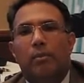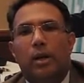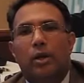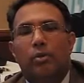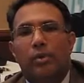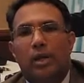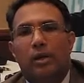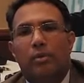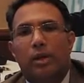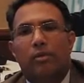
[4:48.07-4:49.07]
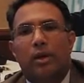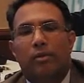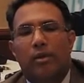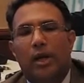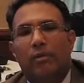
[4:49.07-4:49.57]
but
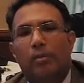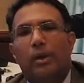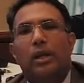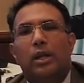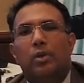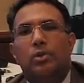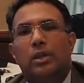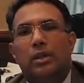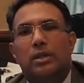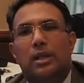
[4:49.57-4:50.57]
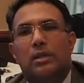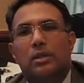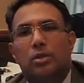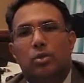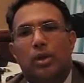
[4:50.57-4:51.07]
we have ability using the
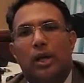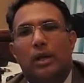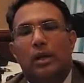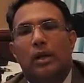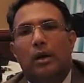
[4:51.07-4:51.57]
sensors to read